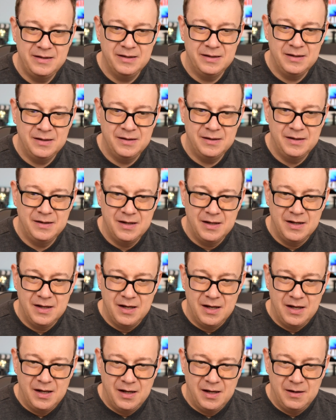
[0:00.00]
uh,
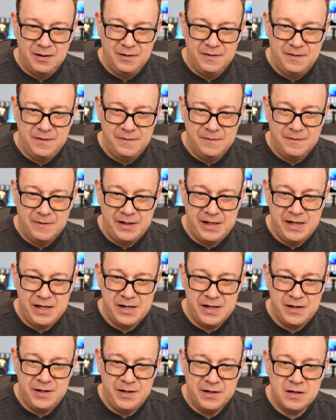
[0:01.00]

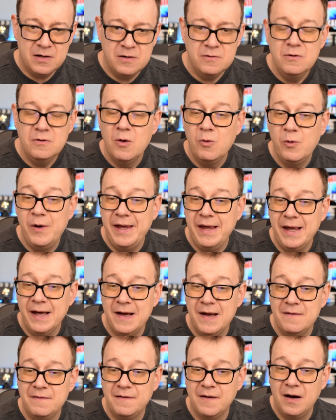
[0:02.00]
here you go. We
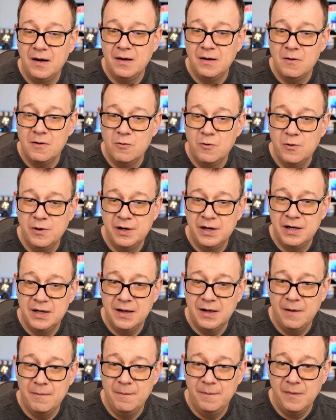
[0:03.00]
have our
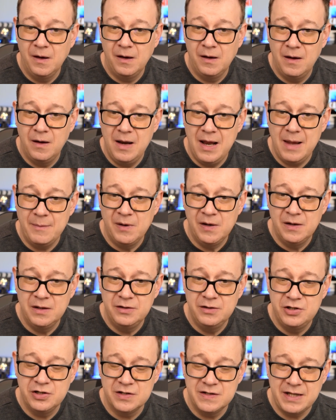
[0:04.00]
uh, uh,
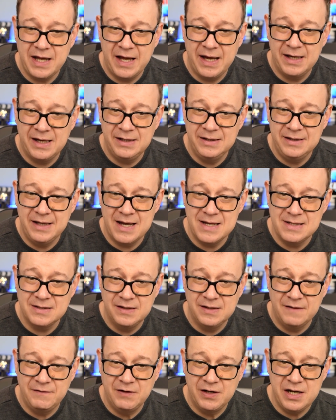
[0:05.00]
lemon just added as a
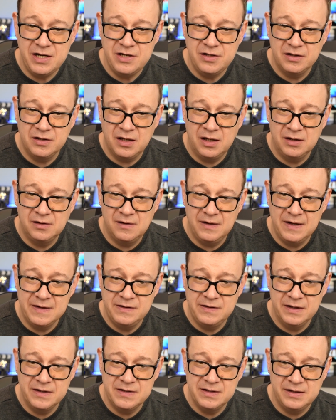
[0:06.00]
navigation title. Let's
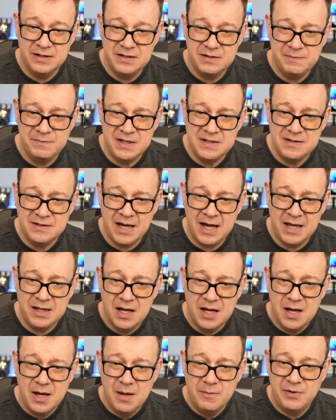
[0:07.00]
just dismiss that.
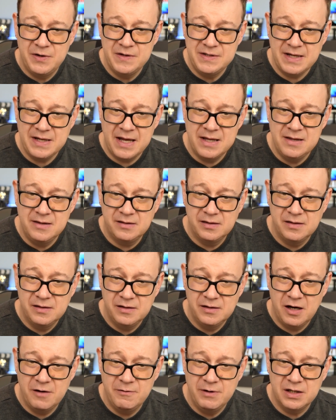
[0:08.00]
Present.
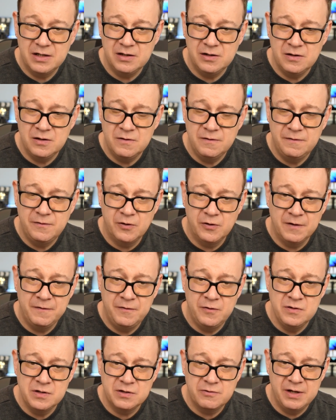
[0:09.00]
There we go. For the
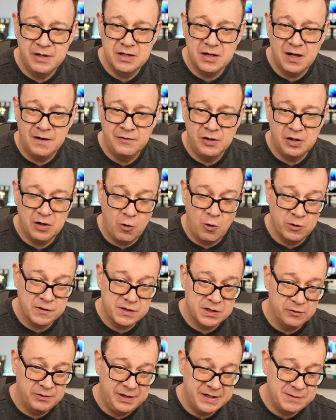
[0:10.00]
full screen cover,
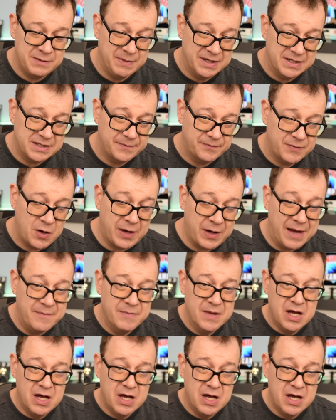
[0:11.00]
also dismiss. Okay.